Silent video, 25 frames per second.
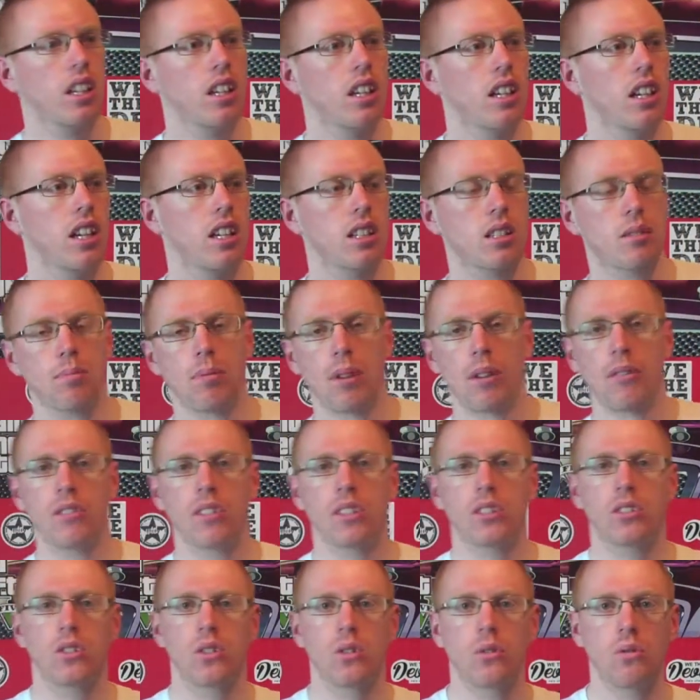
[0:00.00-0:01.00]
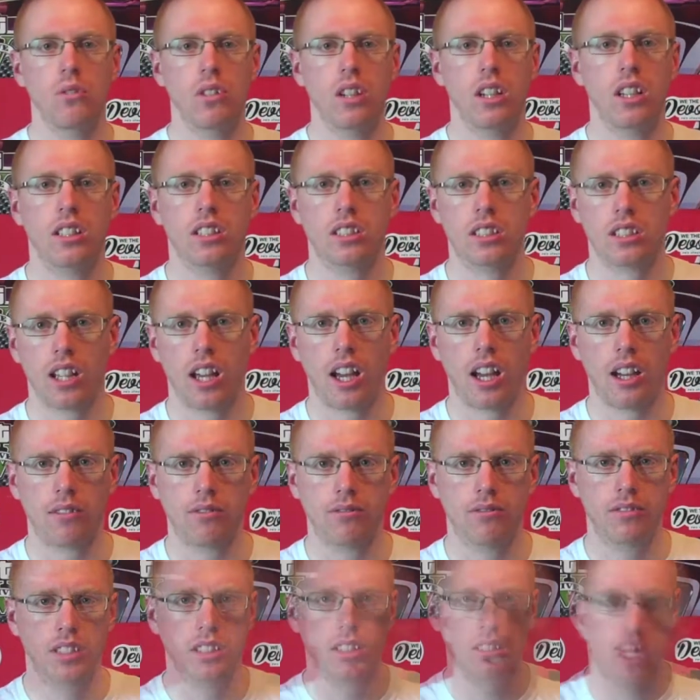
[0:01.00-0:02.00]
is apparently 2 years
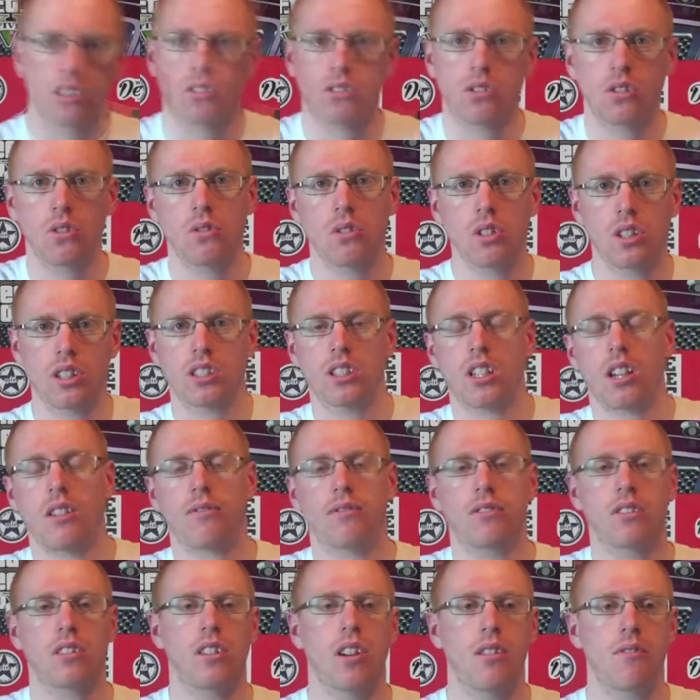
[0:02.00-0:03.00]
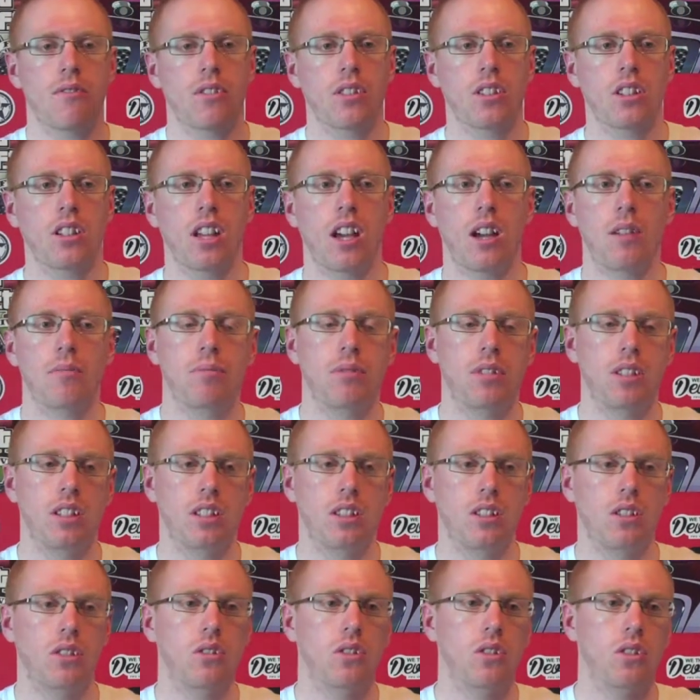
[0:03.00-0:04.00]
after. So 2 years after everything that happened in
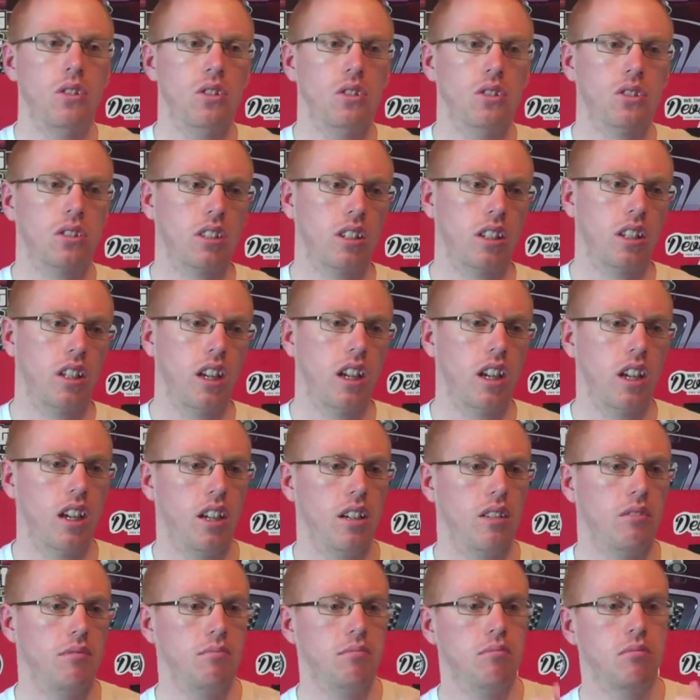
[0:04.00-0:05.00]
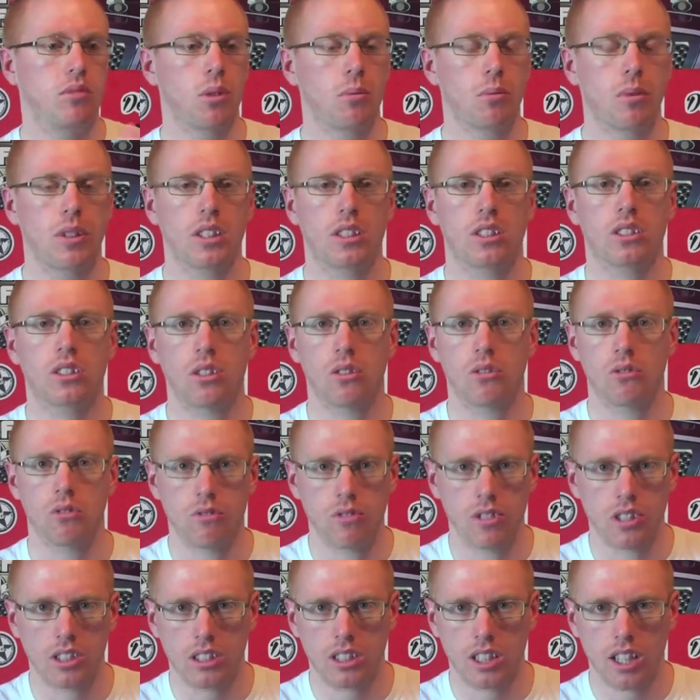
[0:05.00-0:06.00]
New York, the Winter Soldier
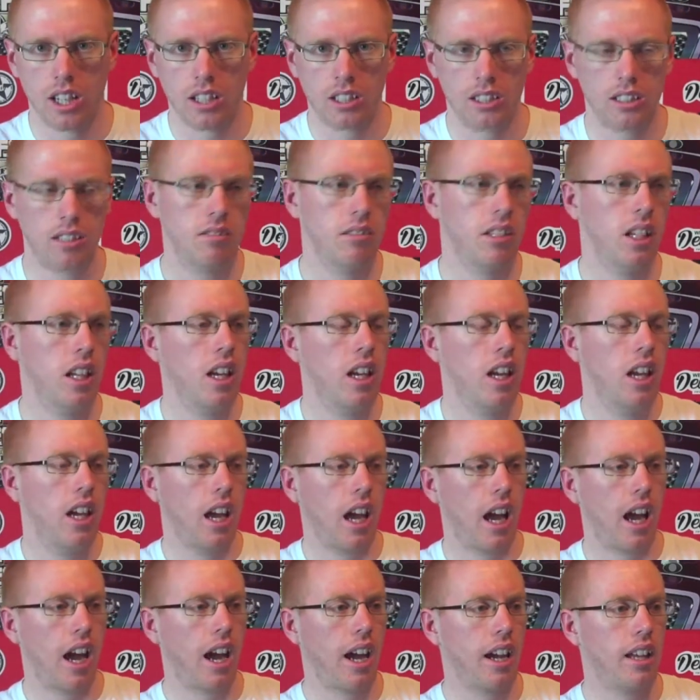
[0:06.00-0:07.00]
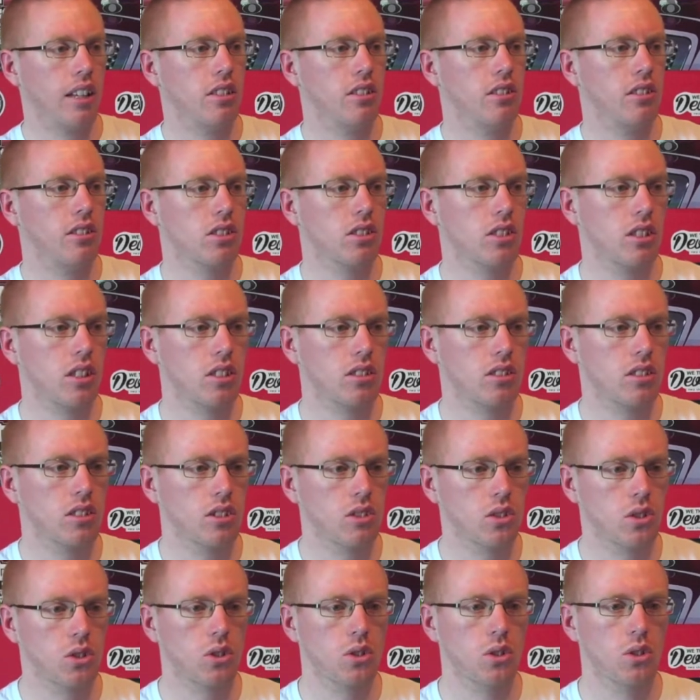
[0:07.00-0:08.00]
is set. And the start of the
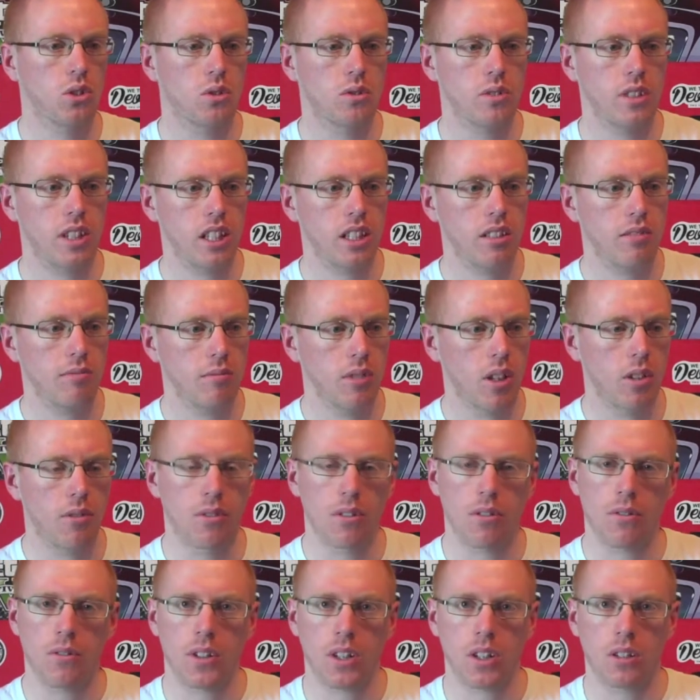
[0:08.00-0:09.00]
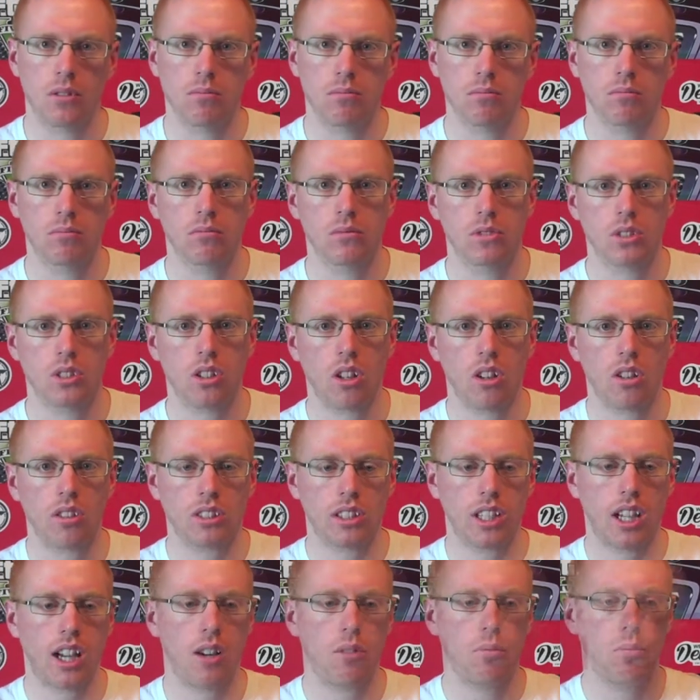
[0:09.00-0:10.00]
story of the film starts
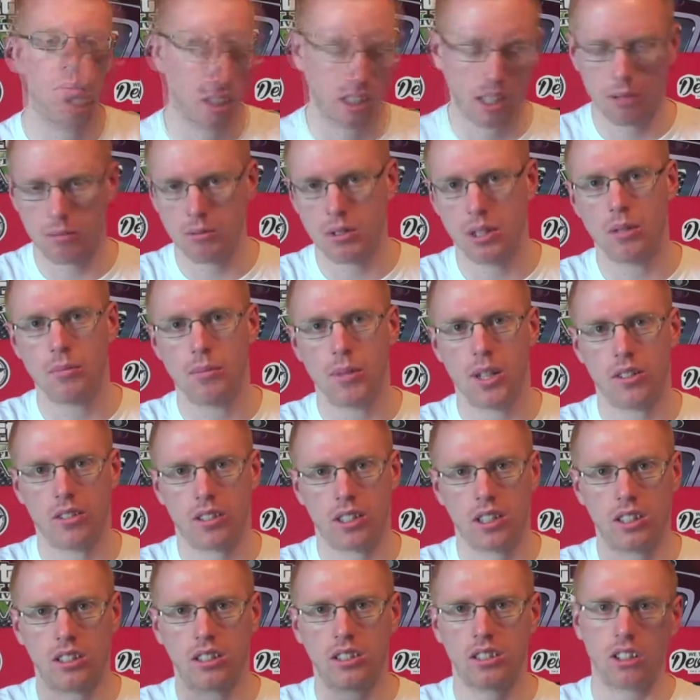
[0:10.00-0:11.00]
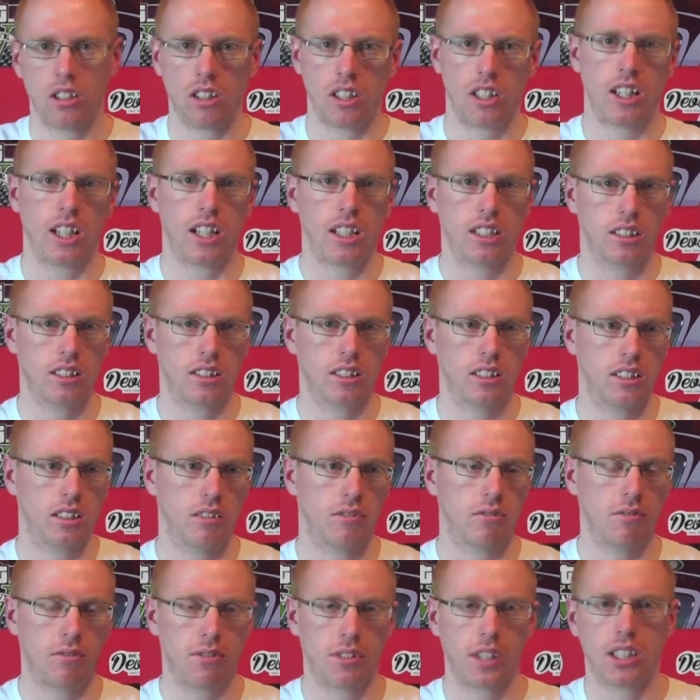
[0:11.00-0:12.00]
out with Captain America, Scarlett Johansson,
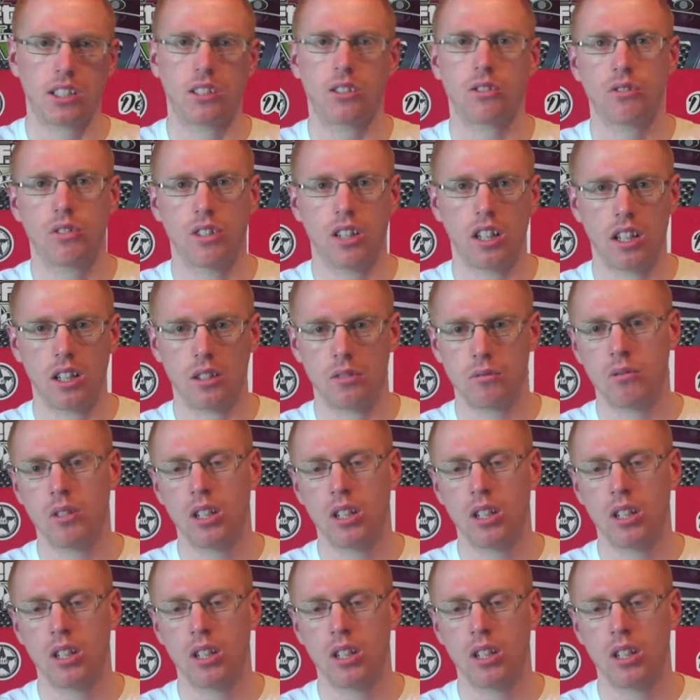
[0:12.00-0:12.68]
Frank Grillo,